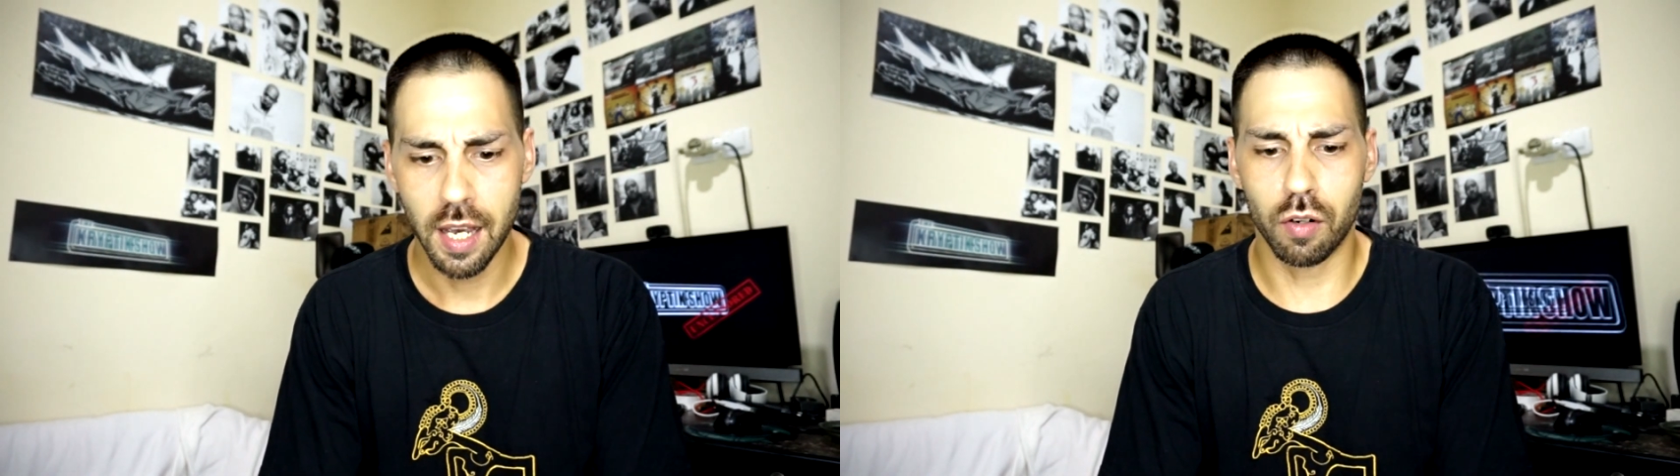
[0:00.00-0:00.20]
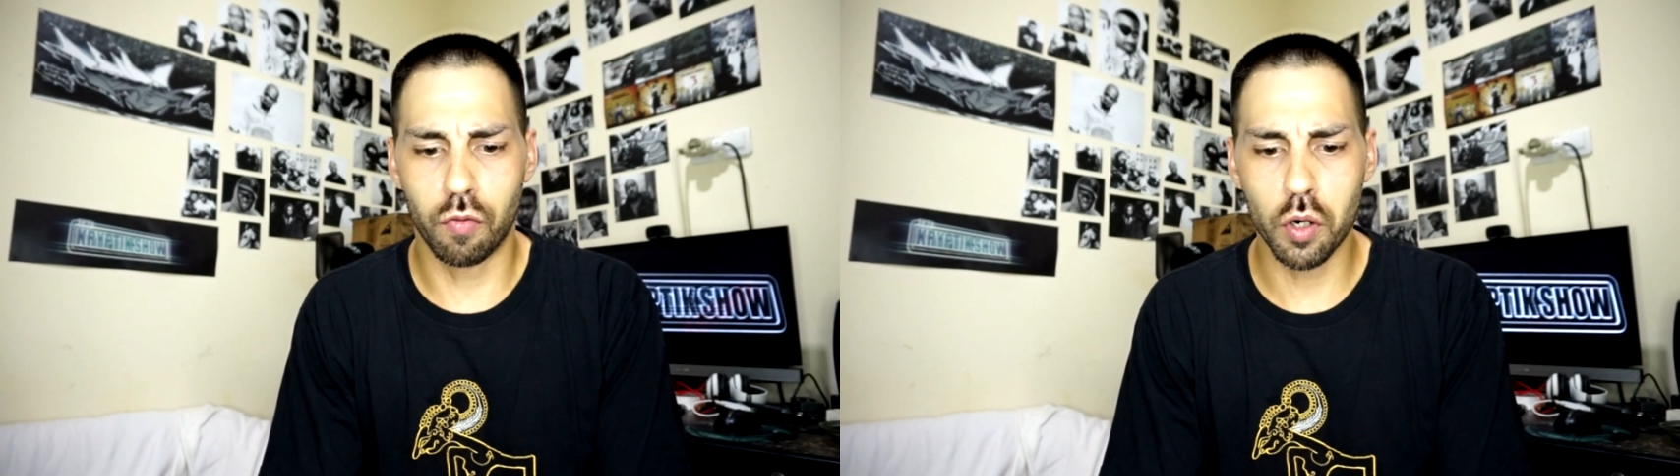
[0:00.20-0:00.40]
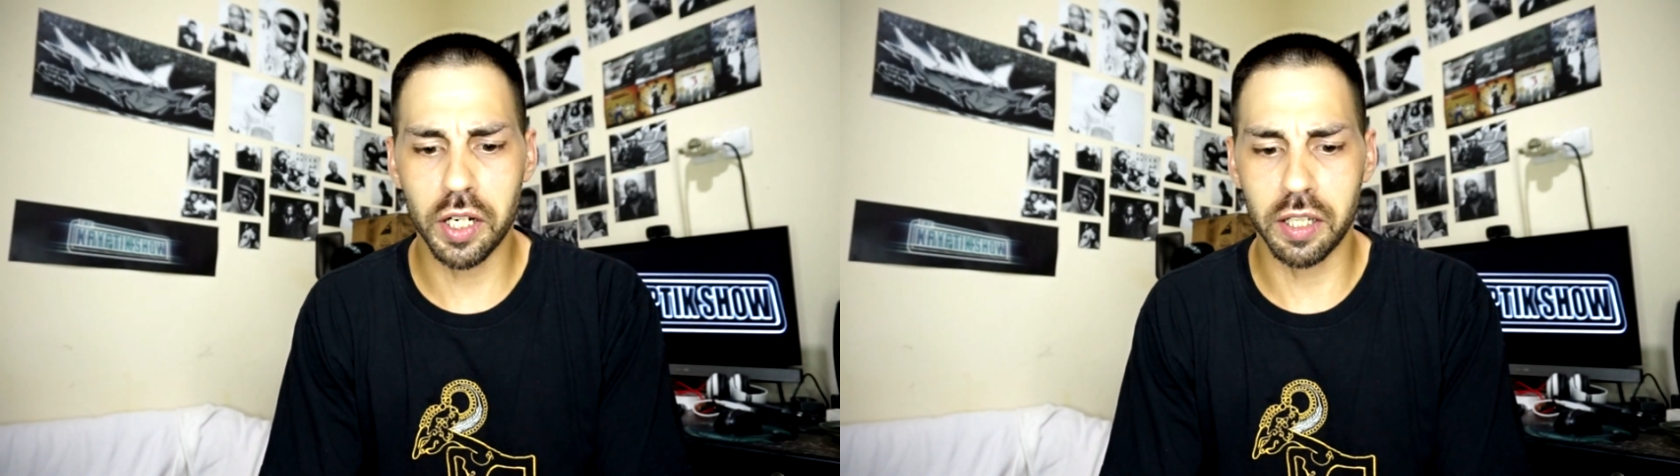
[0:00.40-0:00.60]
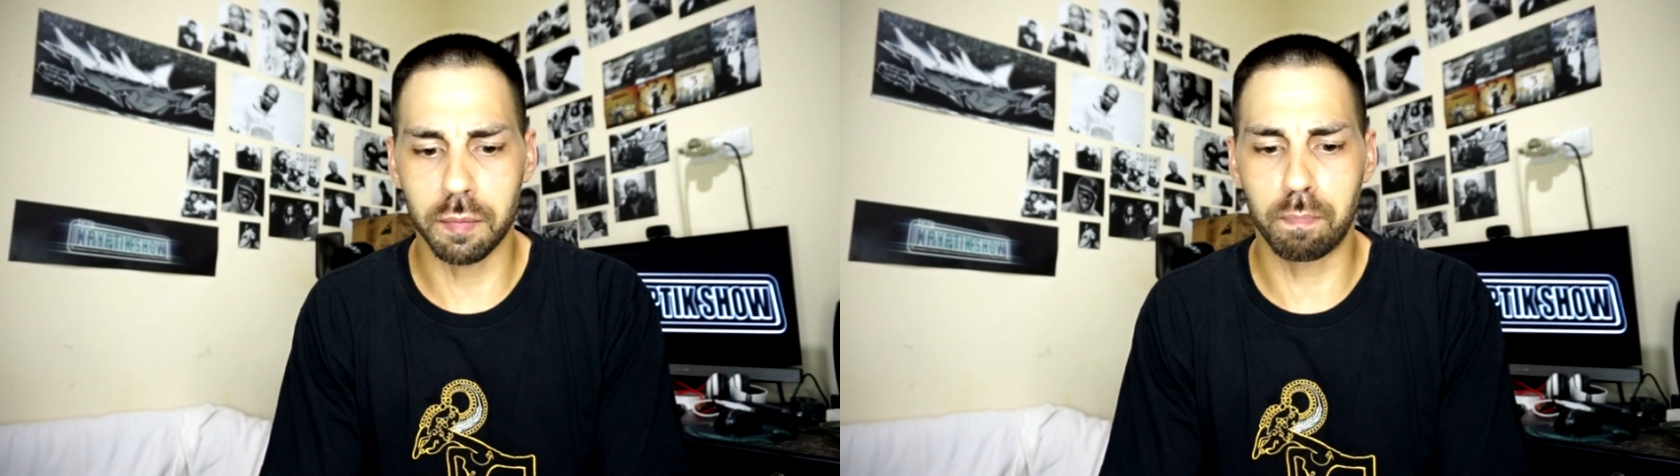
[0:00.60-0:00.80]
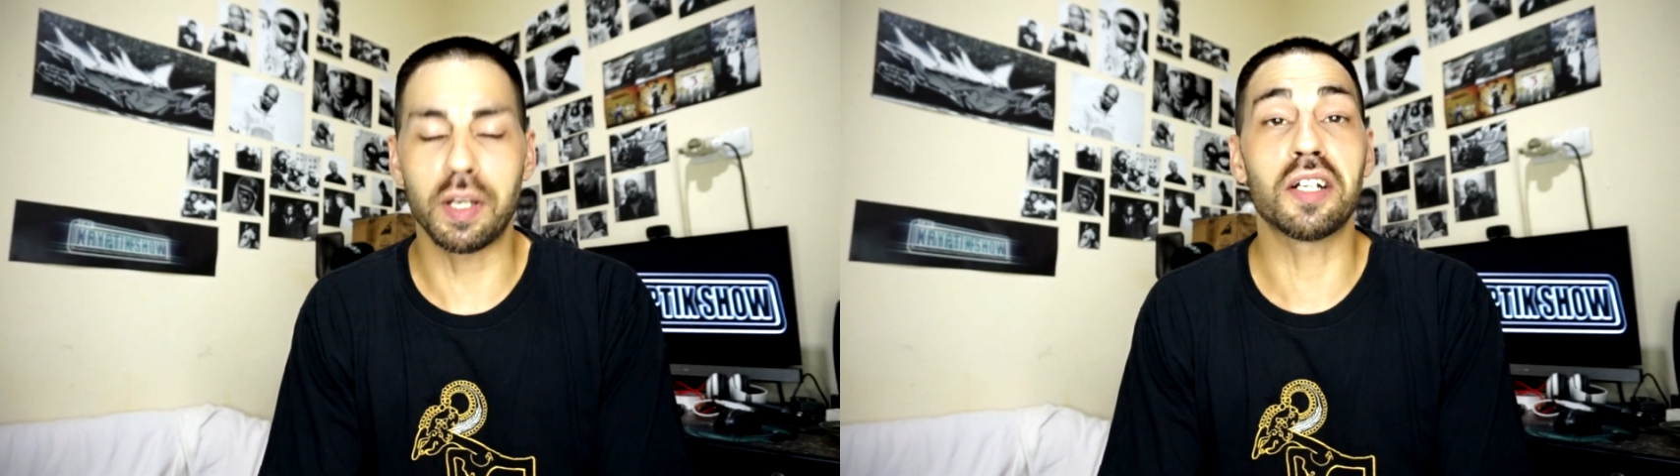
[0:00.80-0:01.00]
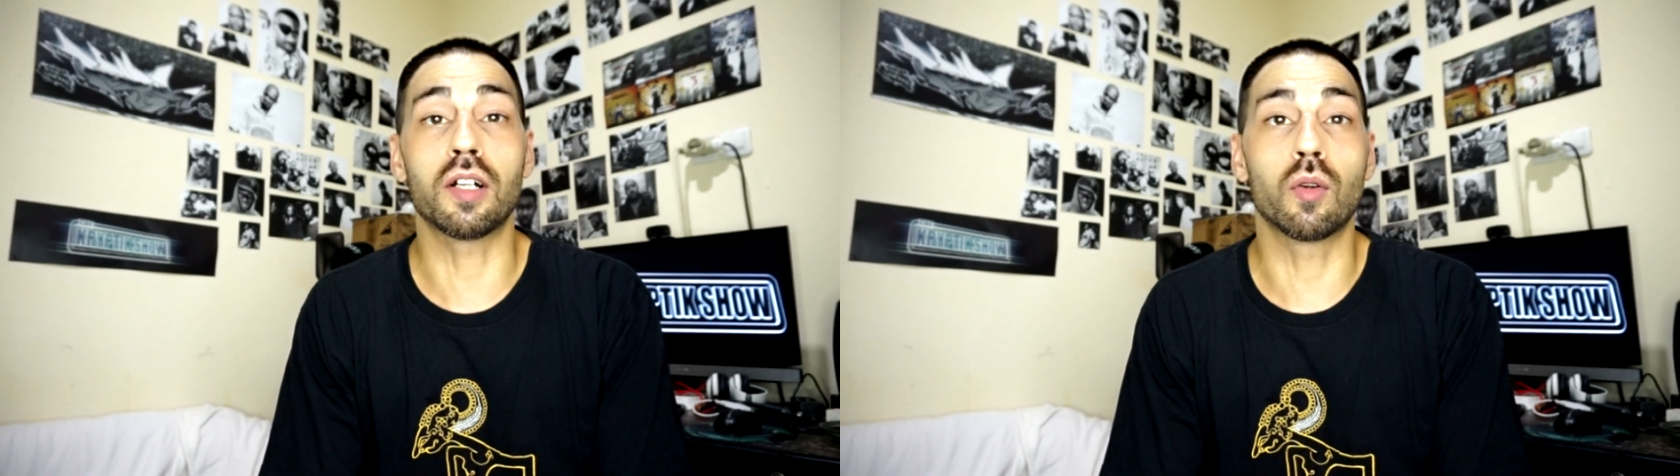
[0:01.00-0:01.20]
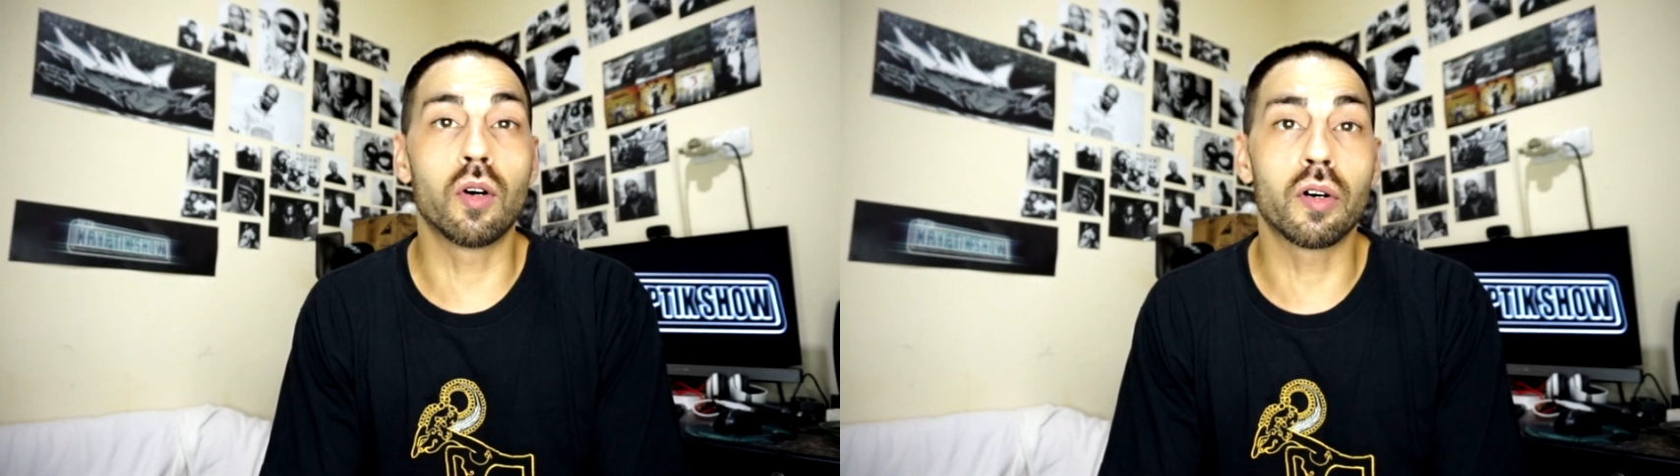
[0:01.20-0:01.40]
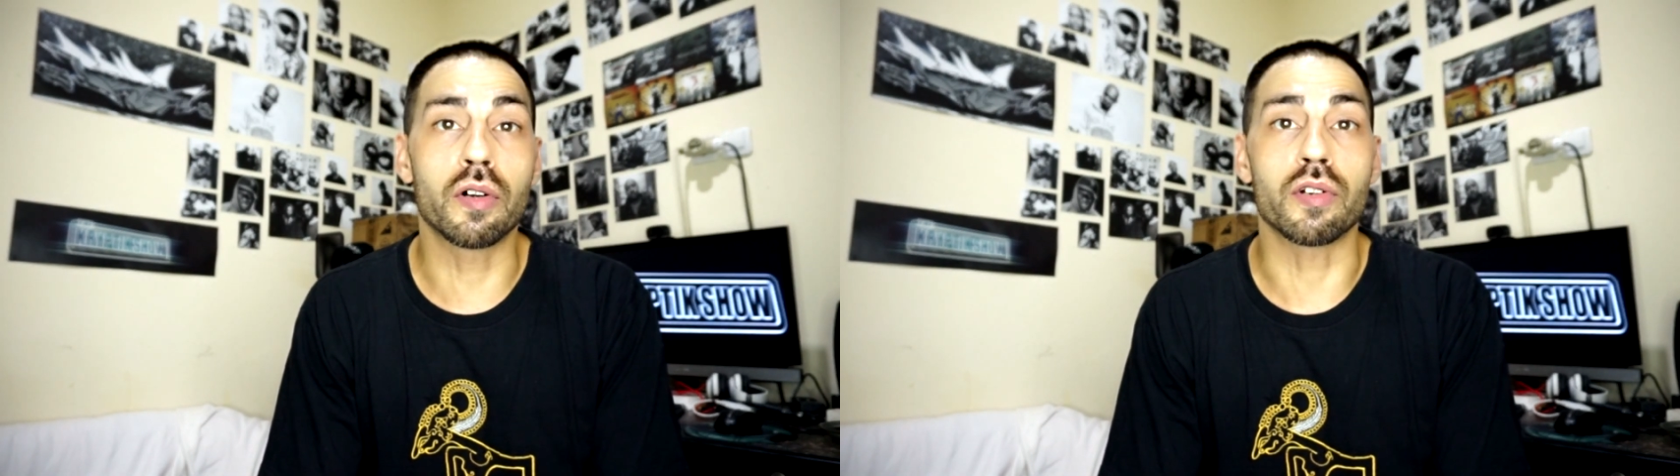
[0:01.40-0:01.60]
Avoiding petty
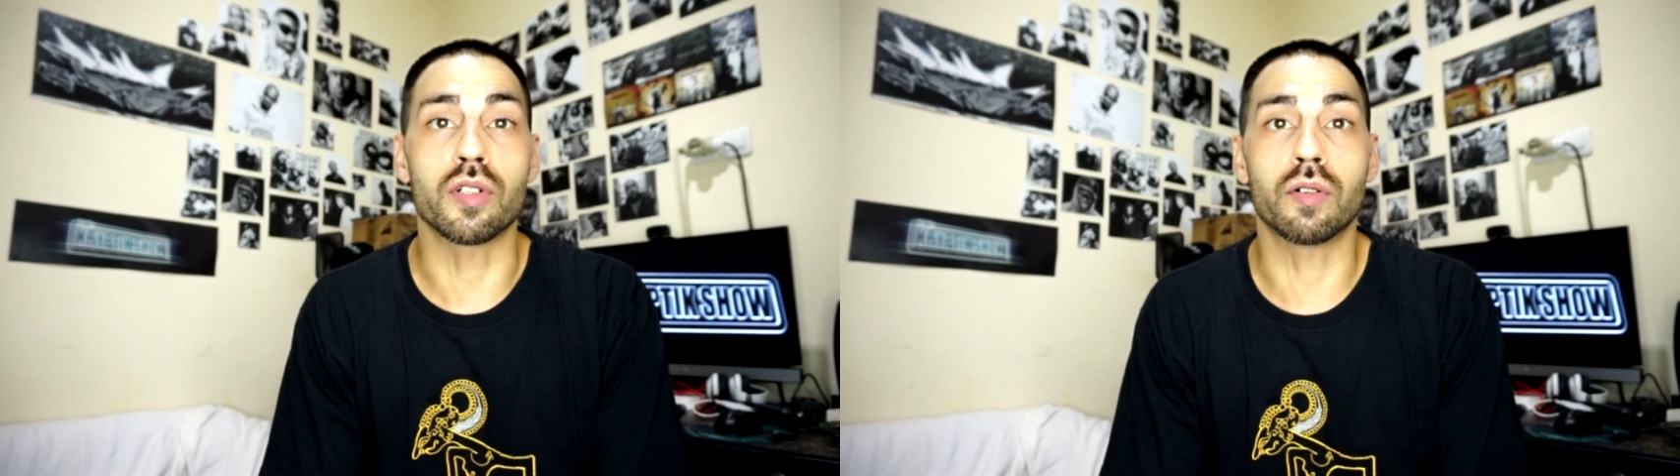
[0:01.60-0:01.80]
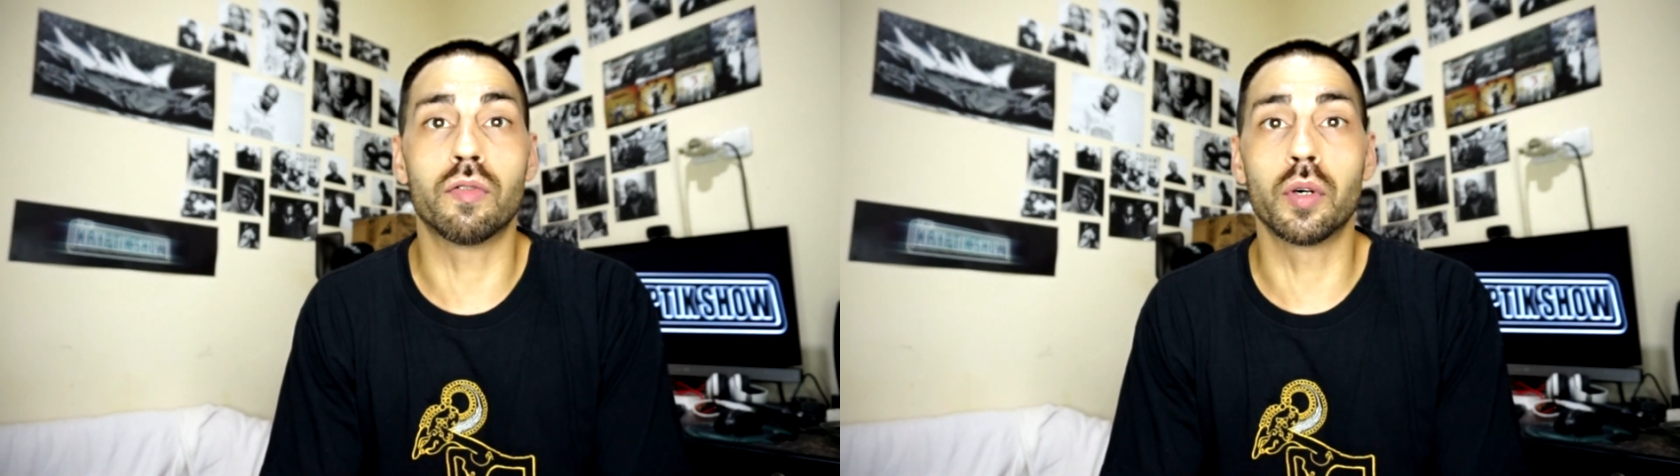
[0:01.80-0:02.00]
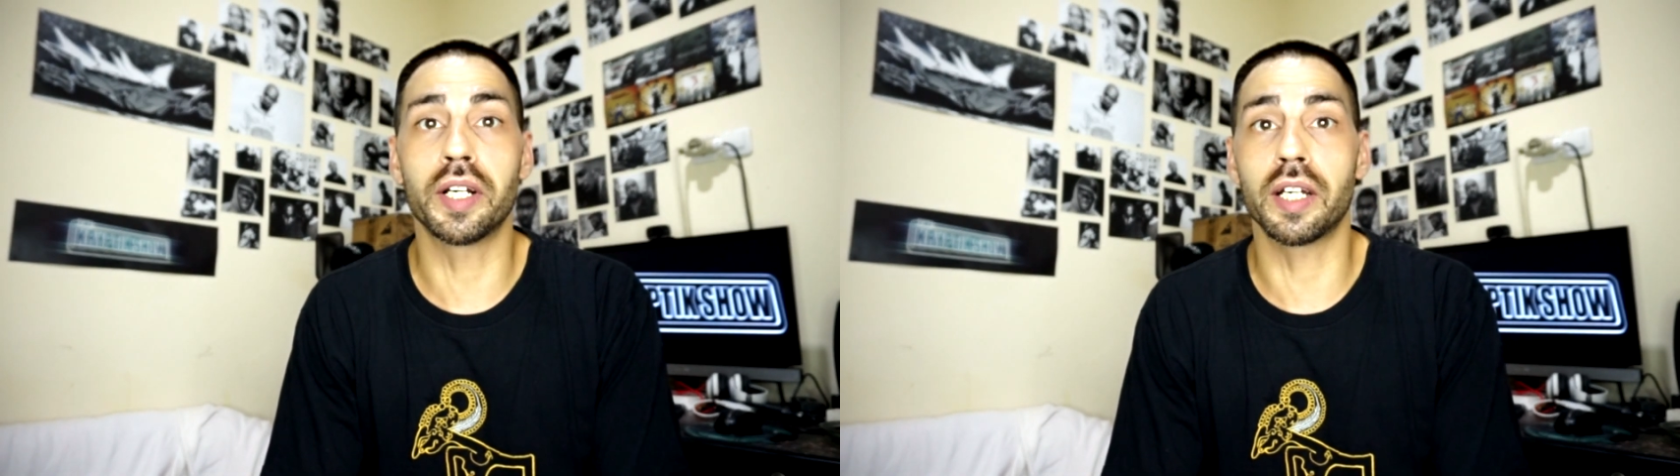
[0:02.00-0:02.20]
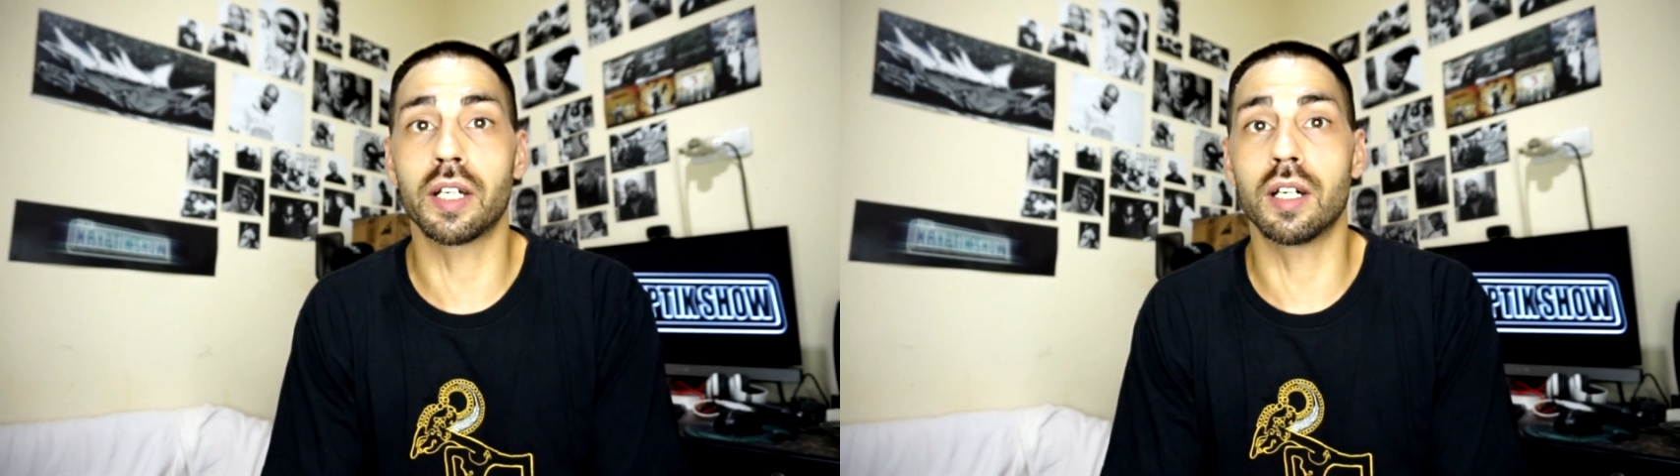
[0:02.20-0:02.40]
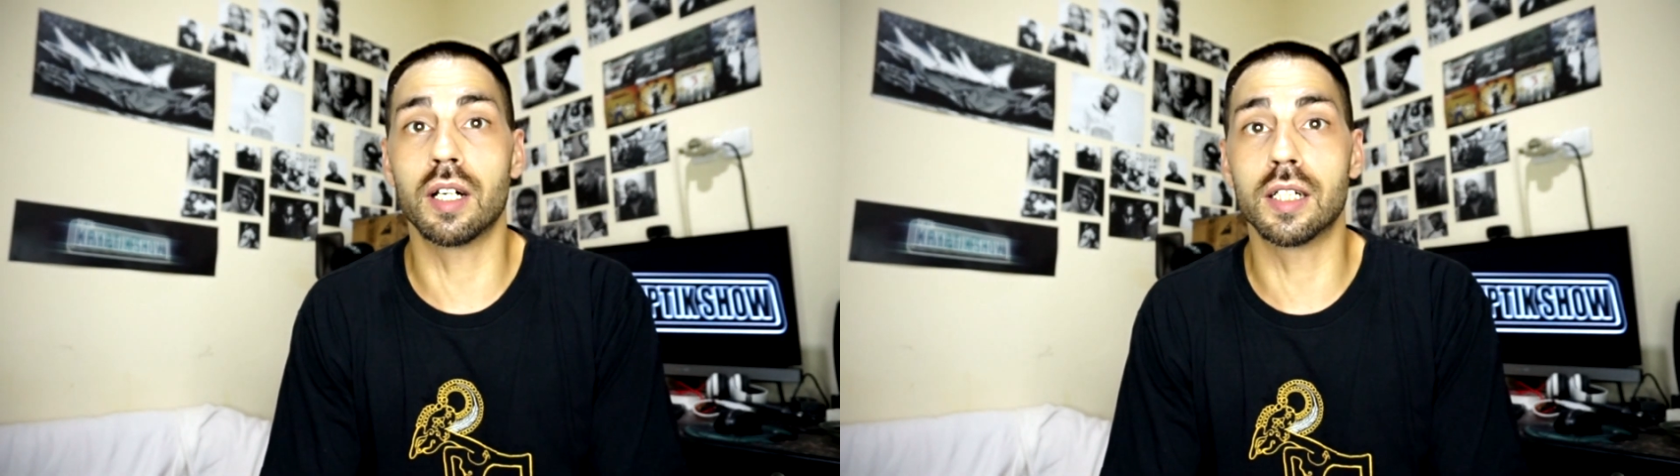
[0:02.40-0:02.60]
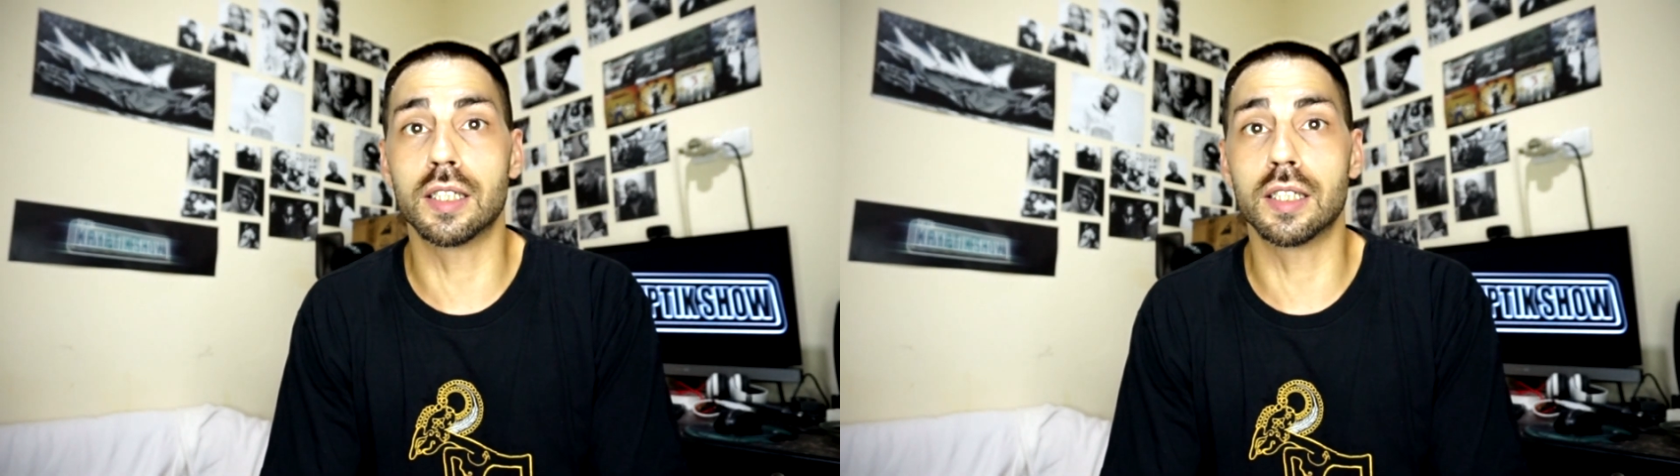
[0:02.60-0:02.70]
laws, avoiding